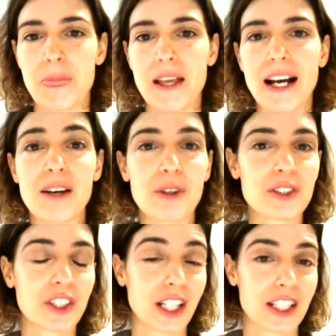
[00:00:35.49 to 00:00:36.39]
I want
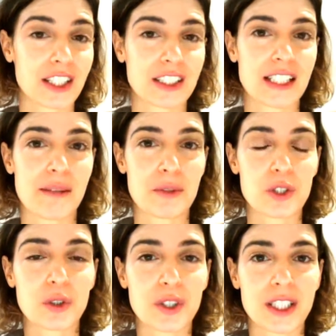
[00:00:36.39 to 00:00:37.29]
to share some
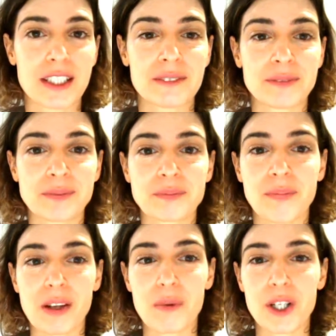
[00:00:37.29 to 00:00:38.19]
story
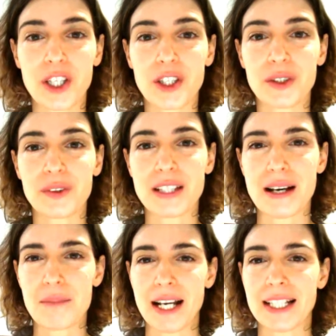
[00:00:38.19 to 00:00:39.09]
with you that
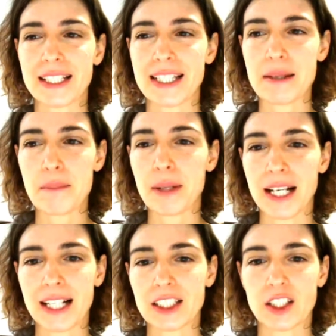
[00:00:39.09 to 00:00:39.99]
might
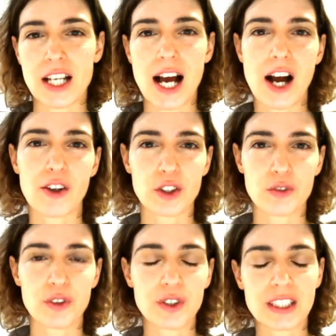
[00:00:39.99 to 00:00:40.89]
impact on how you're
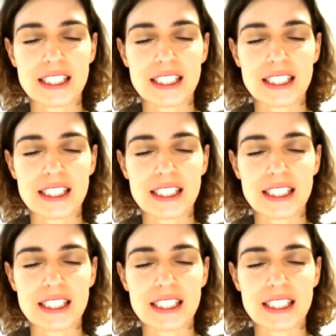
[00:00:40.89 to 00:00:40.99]
viewing